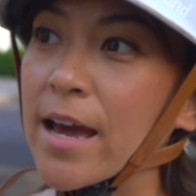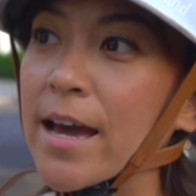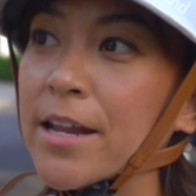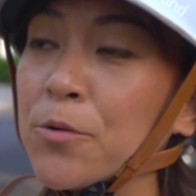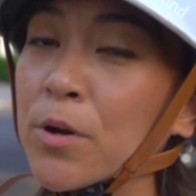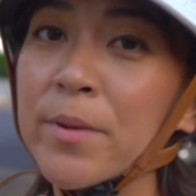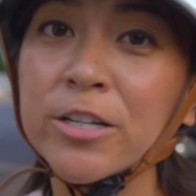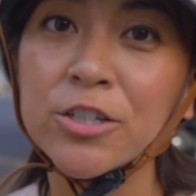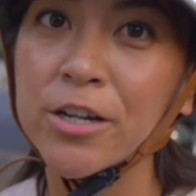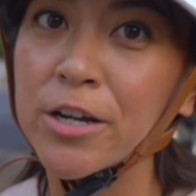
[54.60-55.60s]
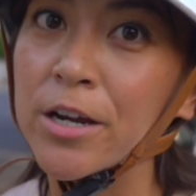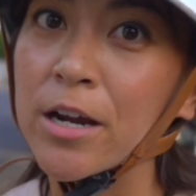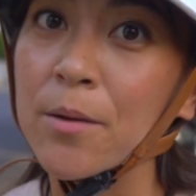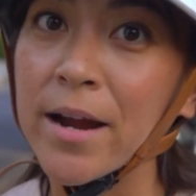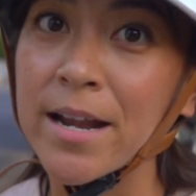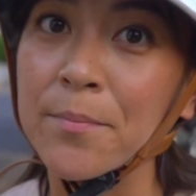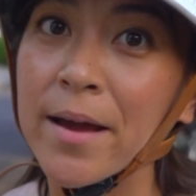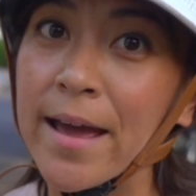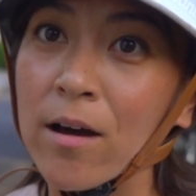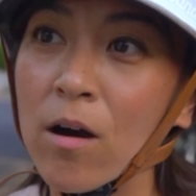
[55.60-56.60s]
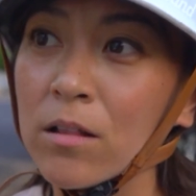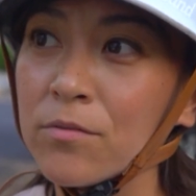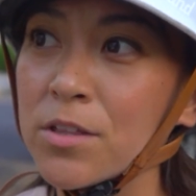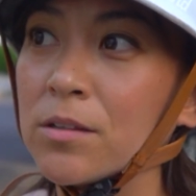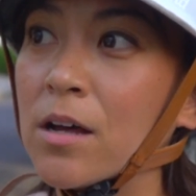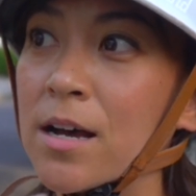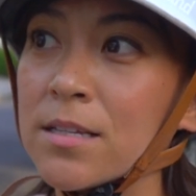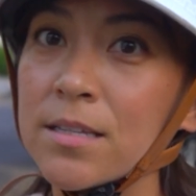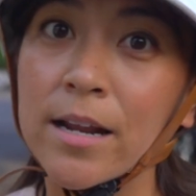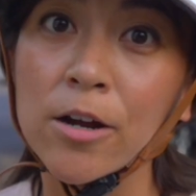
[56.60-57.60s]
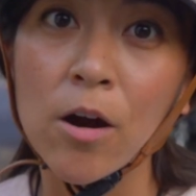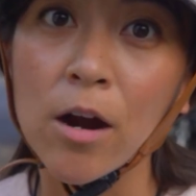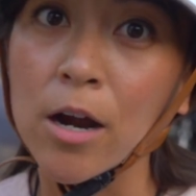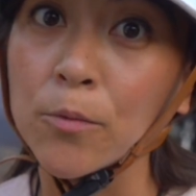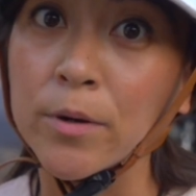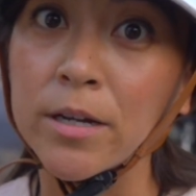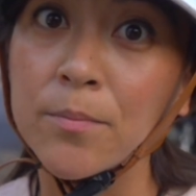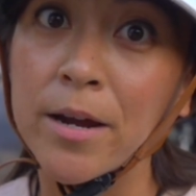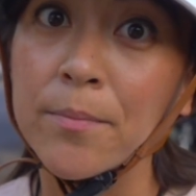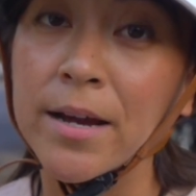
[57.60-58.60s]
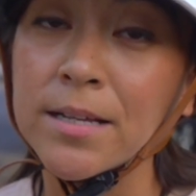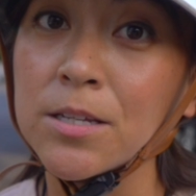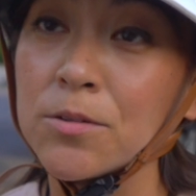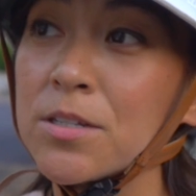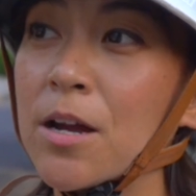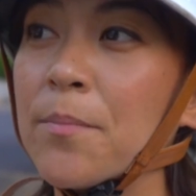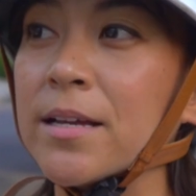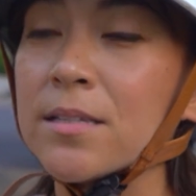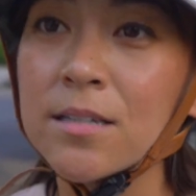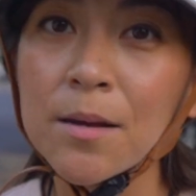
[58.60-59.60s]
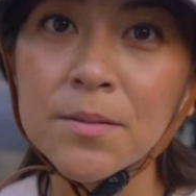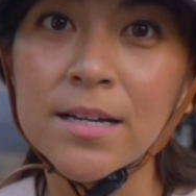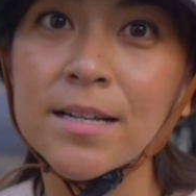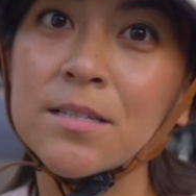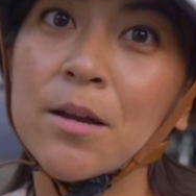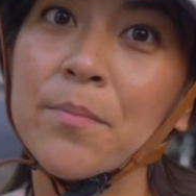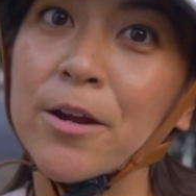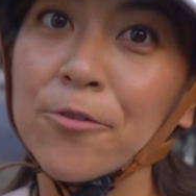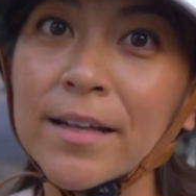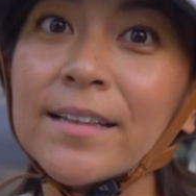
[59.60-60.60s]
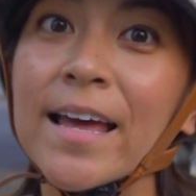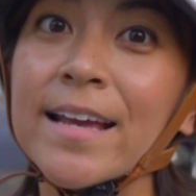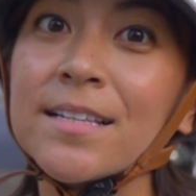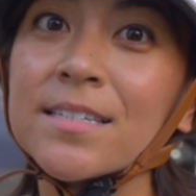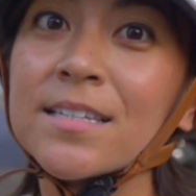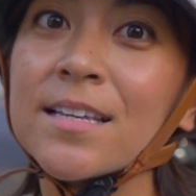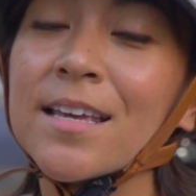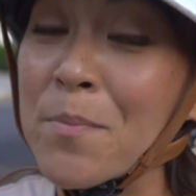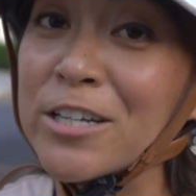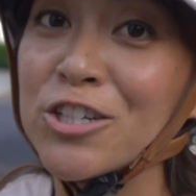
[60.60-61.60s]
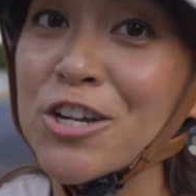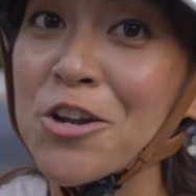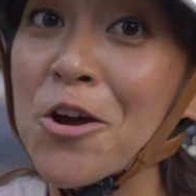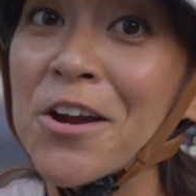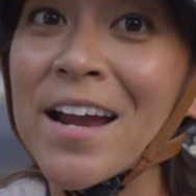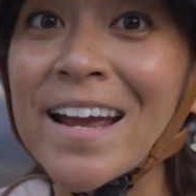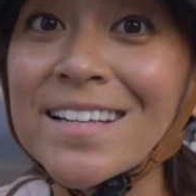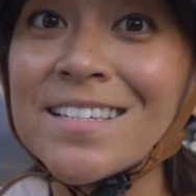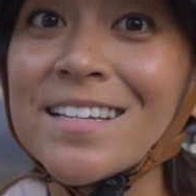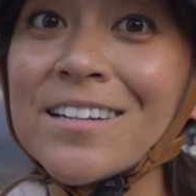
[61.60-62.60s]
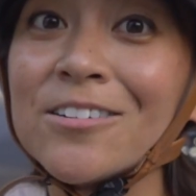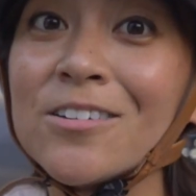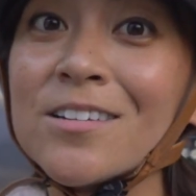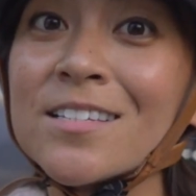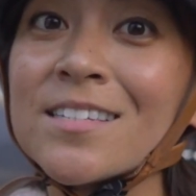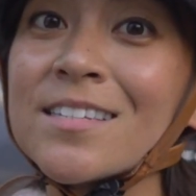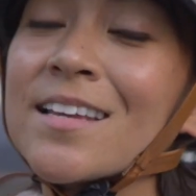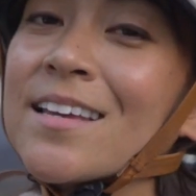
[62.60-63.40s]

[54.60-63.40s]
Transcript: And you want to make sure you're abiding by all of the laws that a car would abide by. So stopping at stop signs, stopping at red lights, make sure you know your hand signals.